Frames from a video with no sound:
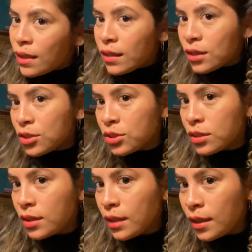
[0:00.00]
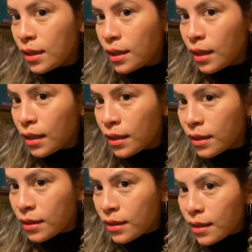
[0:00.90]
she
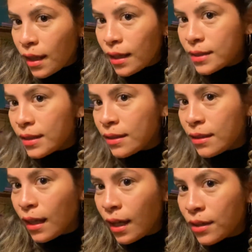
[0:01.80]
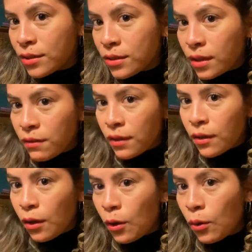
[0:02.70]
has an attitude of her
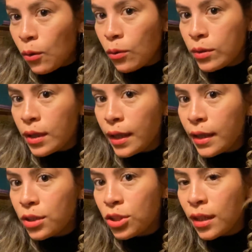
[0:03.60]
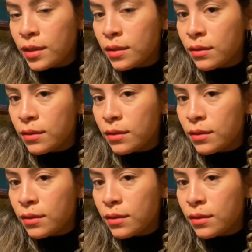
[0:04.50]
own. Like, she has